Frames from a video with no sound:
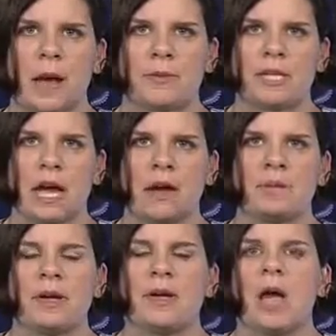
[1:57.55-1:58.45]
time to
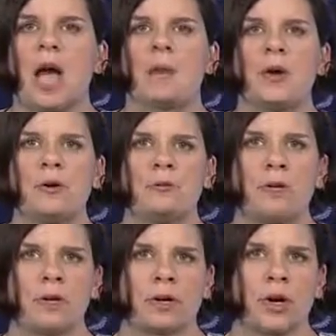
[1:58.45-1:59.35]
time about
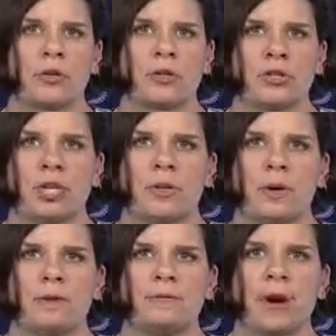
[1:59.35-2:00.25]
foreign ownership
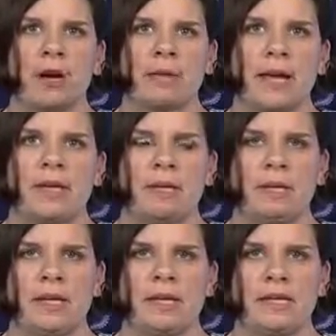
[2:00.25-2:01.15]
of farmland
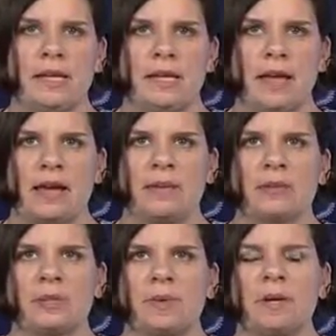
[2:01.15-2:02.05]
in BC, and
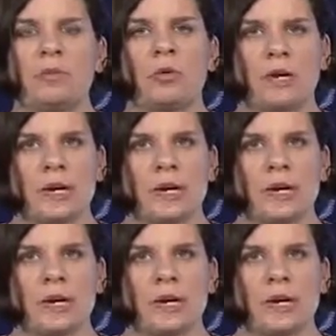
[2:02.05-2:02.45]
there's been more